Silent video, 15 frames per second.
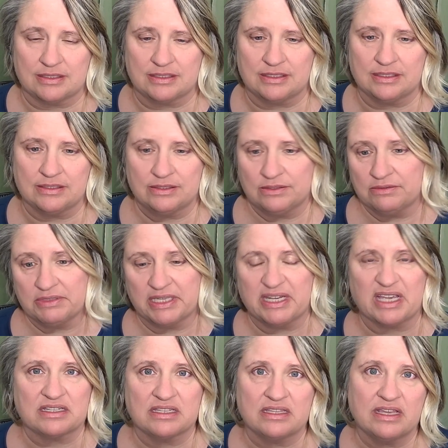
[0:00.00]
to
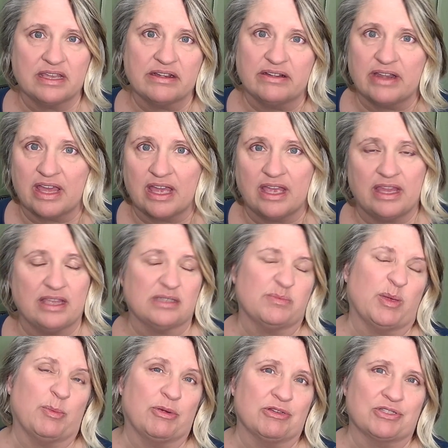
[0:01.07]
connect to the internet as
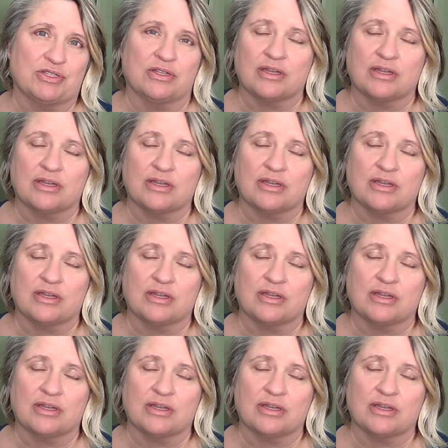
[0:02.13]
my personal